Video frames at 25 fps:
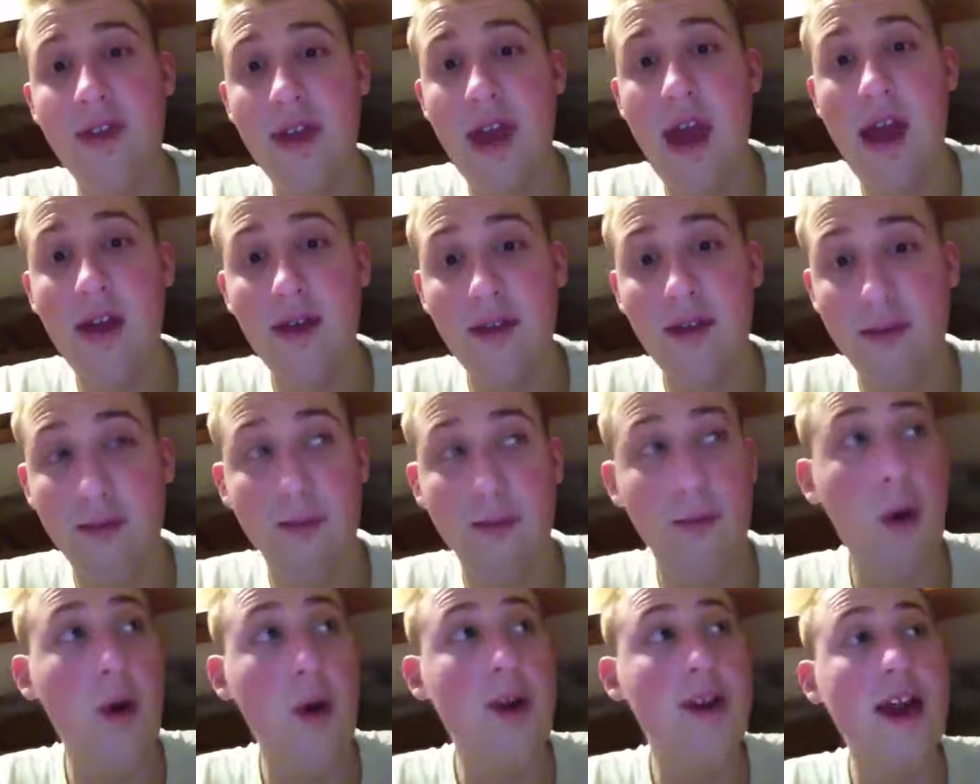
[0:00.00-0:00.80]
if
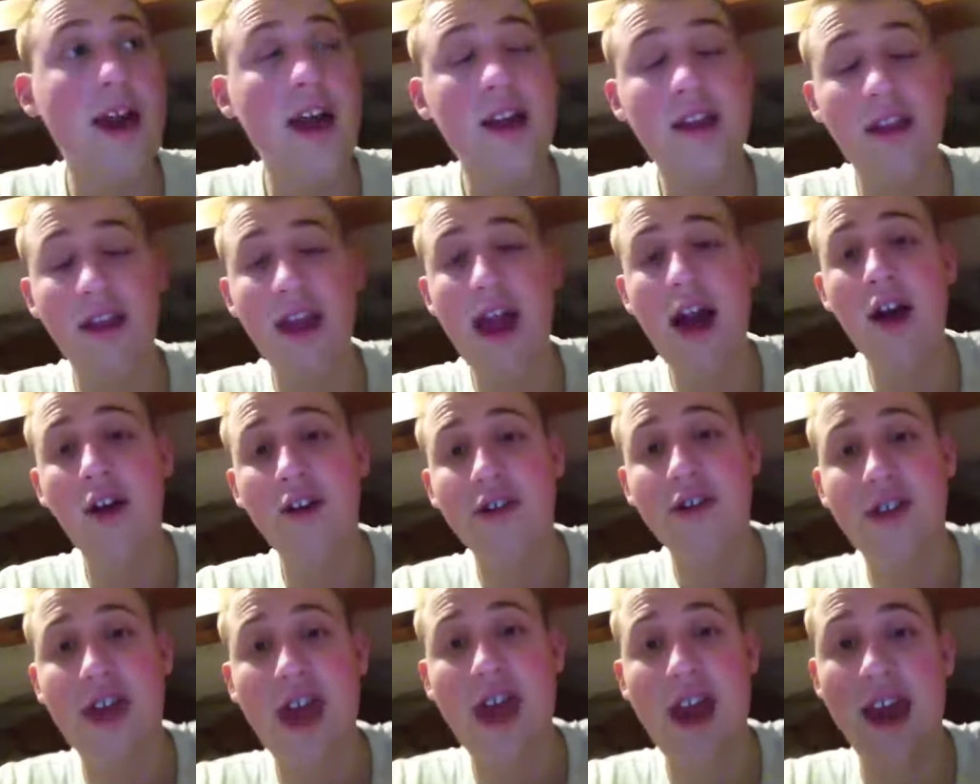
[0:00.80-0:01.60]
Boy Scouts
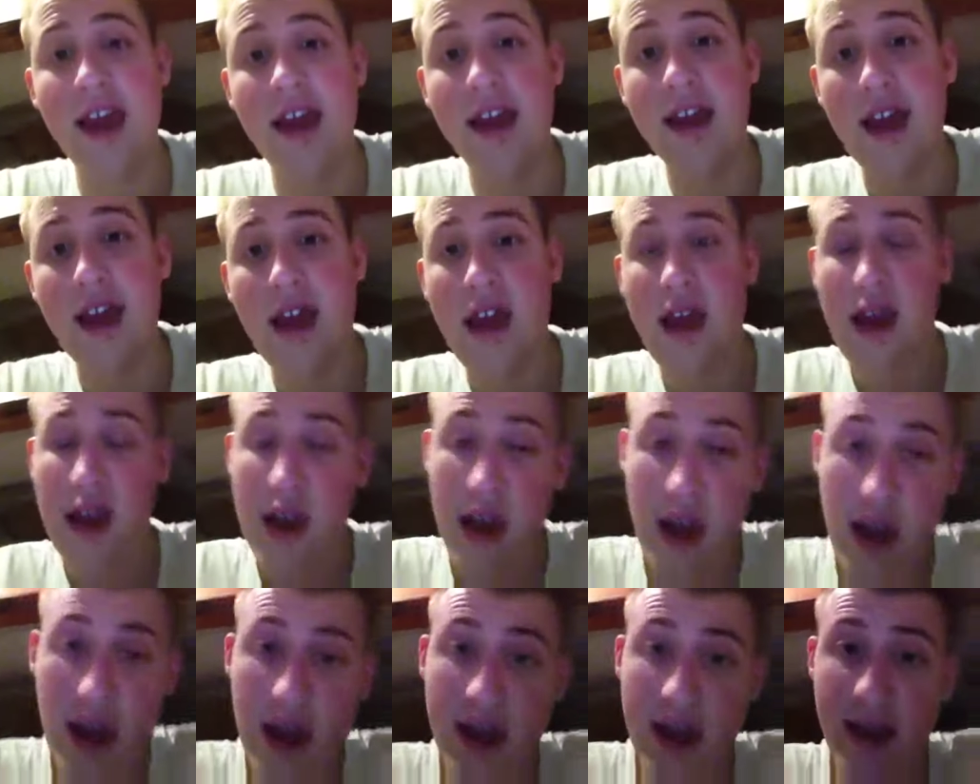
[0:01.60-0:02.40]
allows gays,
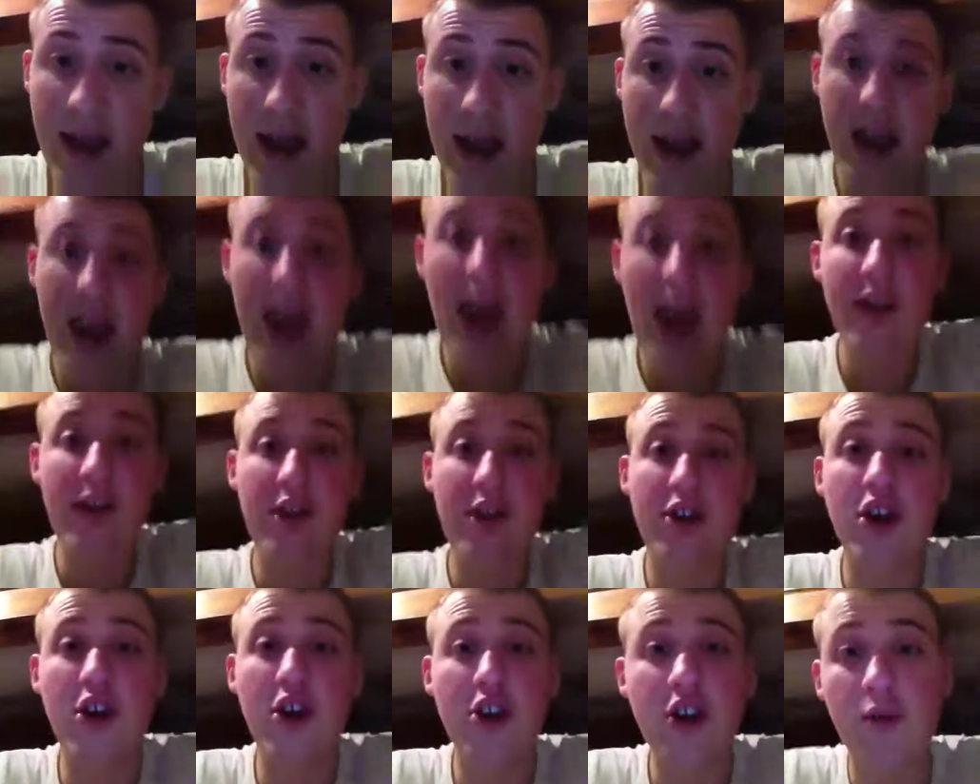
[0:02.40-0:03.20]
then the Catholic
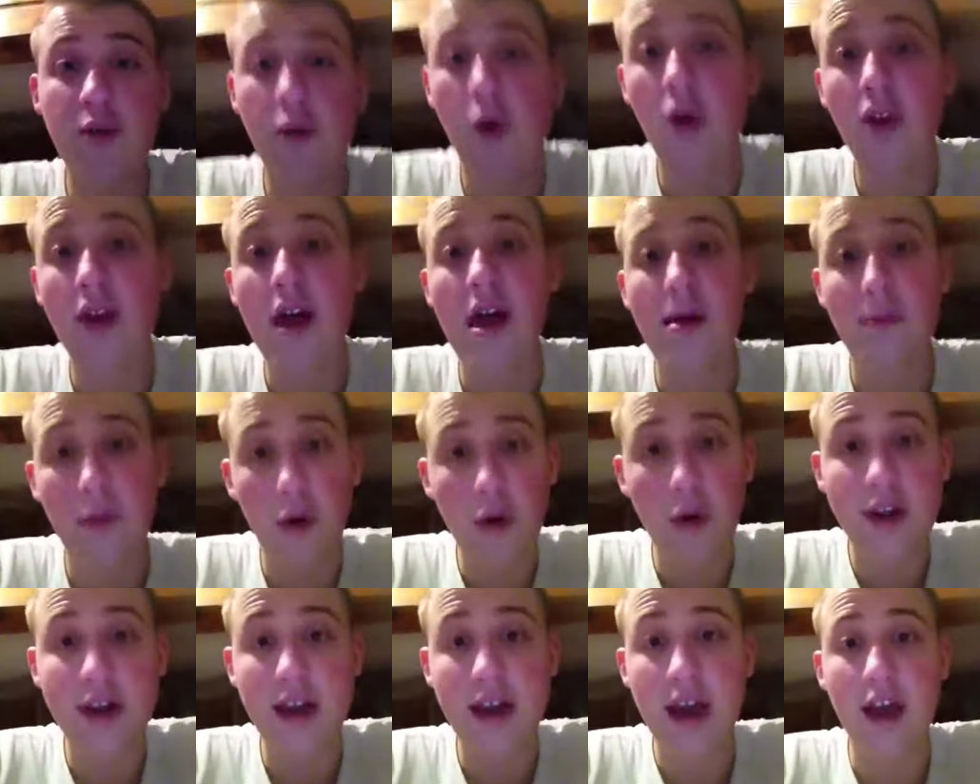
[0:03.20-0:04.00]
churches won't allow
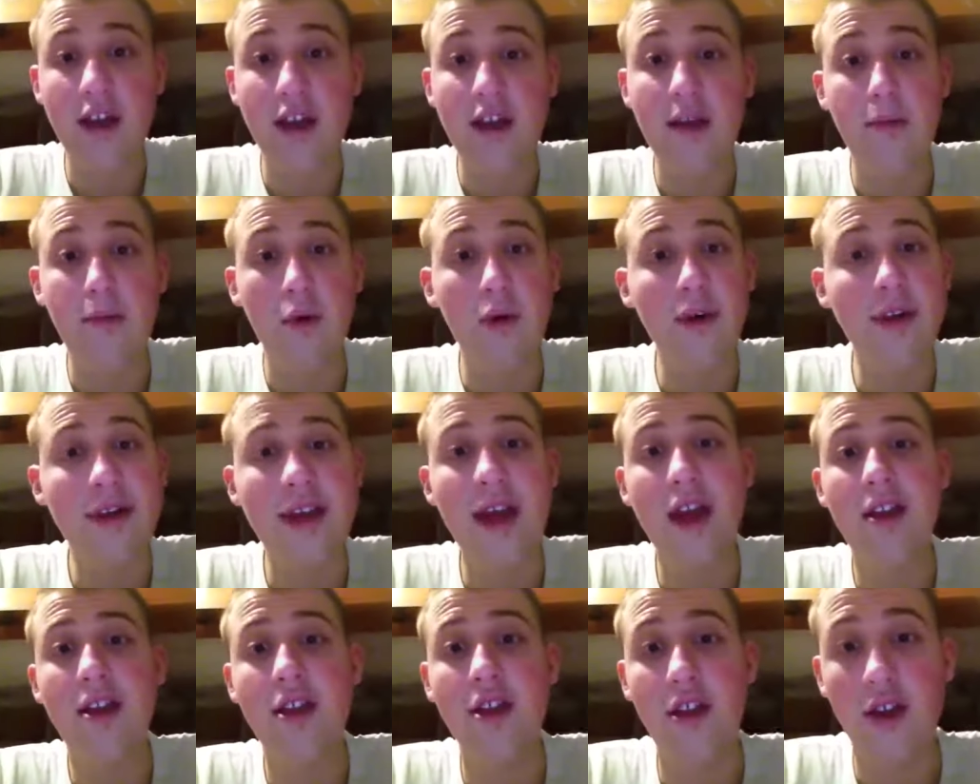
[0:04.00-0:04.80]
Boy Scouts. And Boy
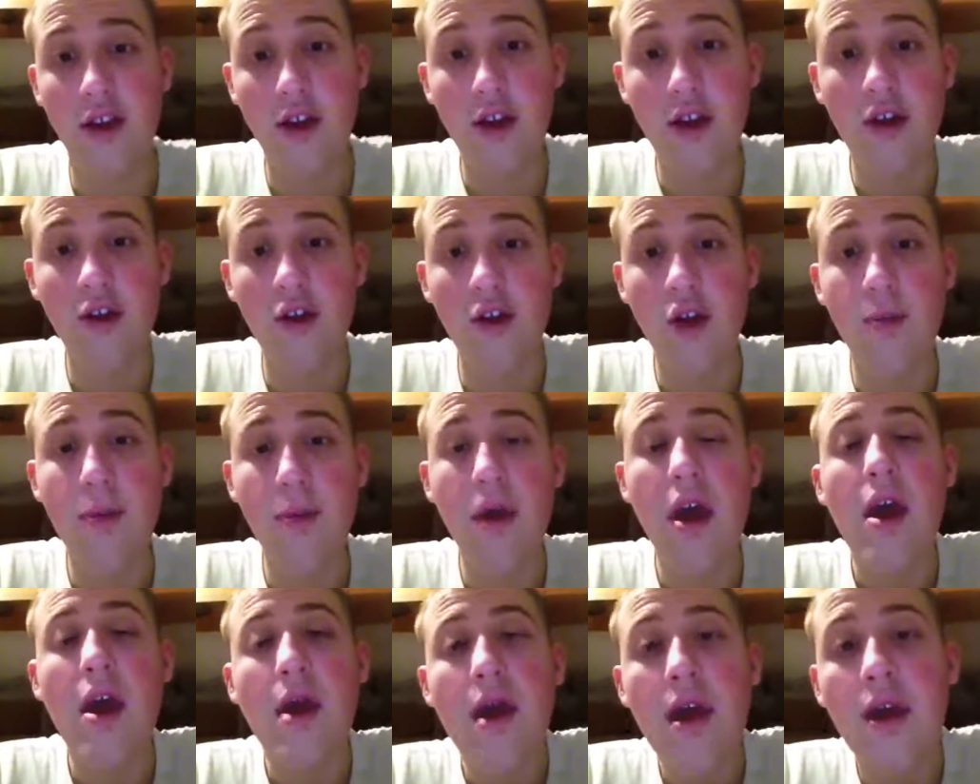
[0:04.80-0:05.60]
Scouts is a good group,
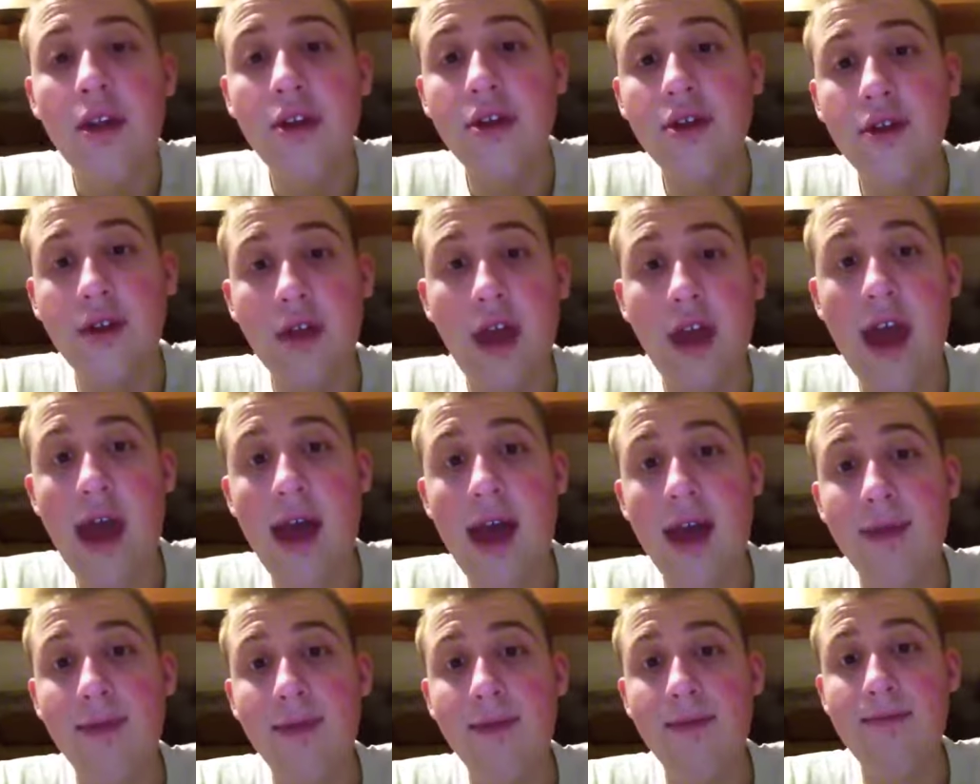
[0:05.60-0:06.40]

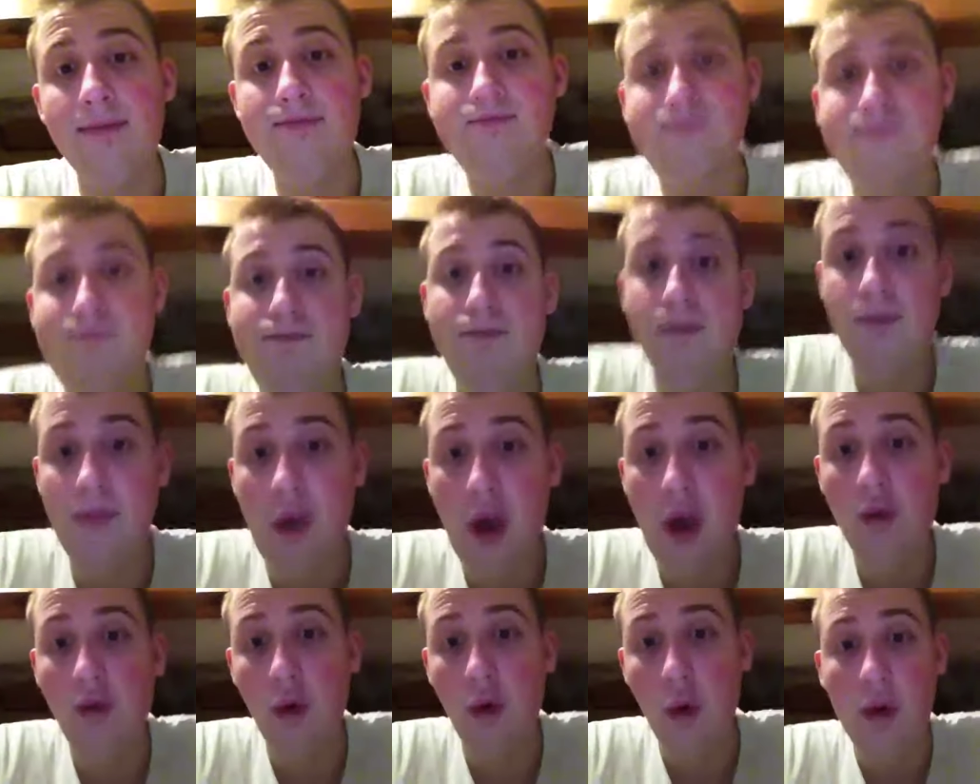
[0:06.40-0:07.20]
and
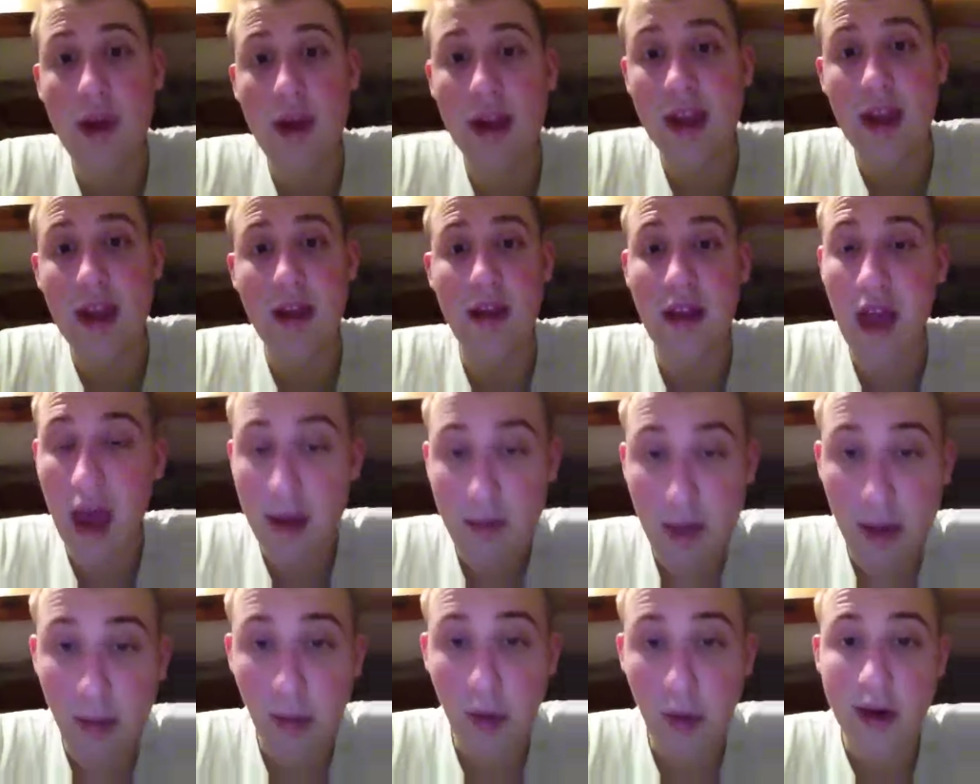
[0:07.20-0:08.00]
they're ruining the name
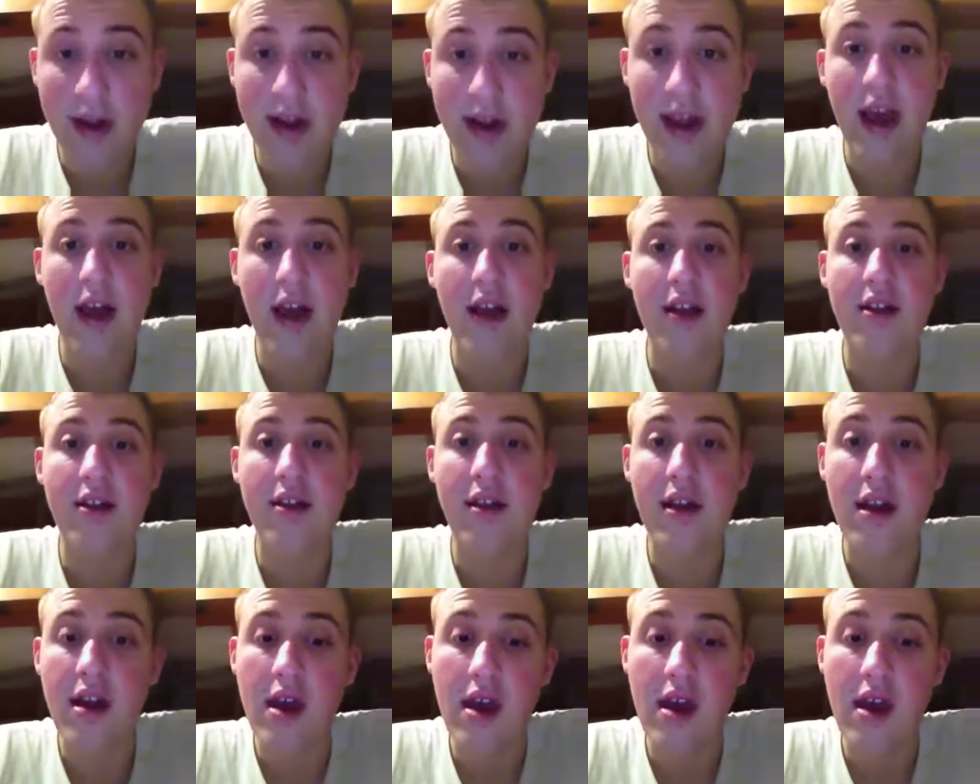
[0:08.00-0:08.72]
of the Boy Scouts